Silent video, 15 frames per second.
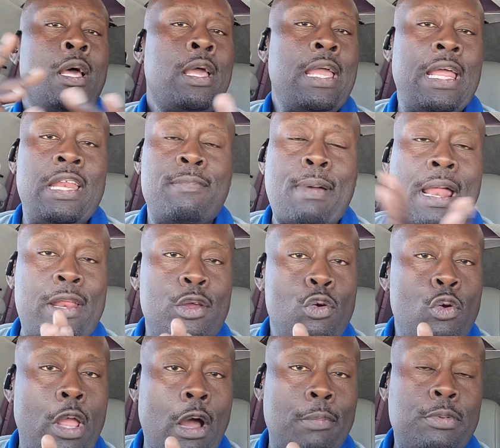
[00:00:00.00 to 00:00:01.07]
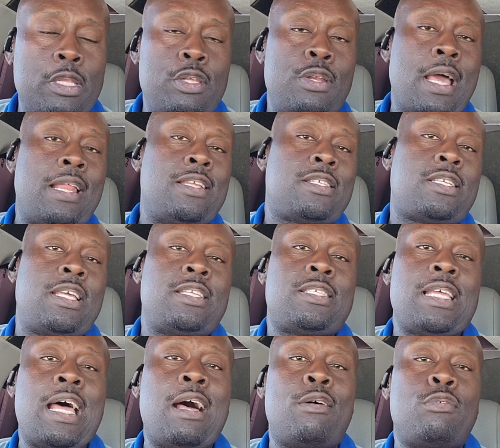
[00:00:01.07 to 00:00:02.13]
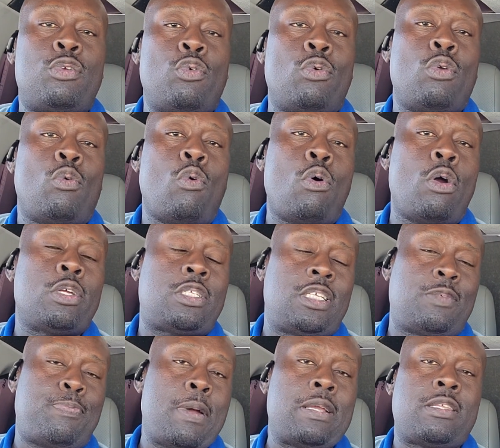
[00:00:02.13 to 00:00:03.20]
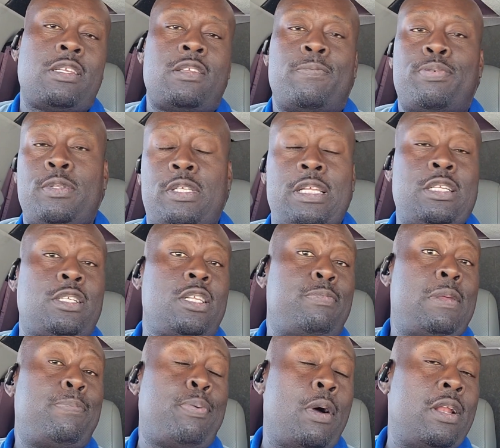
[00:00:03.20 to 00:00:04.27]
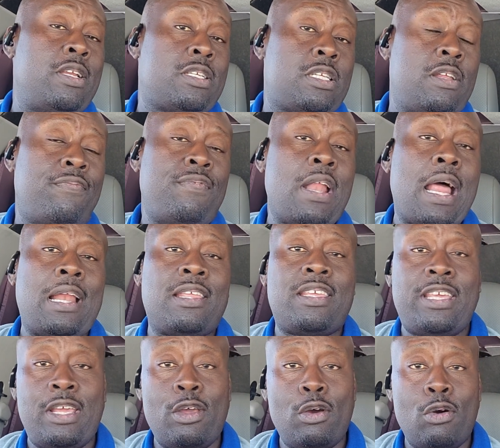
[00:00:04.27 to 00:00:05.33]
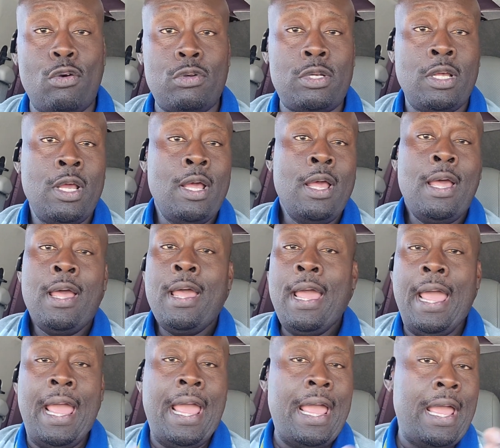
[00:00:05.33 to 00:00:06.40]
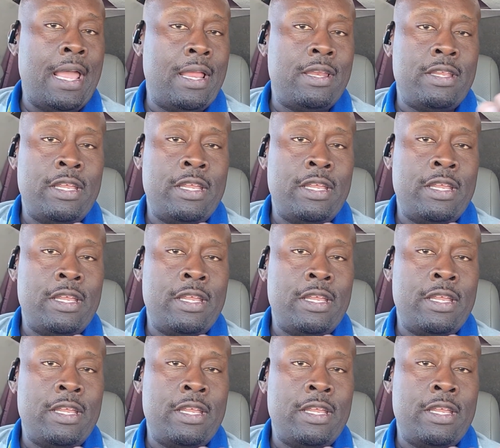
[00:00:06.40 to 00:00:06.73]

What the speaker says: Anybody who helped the United States out during the war is expected to potentially be punished, if not killed. And,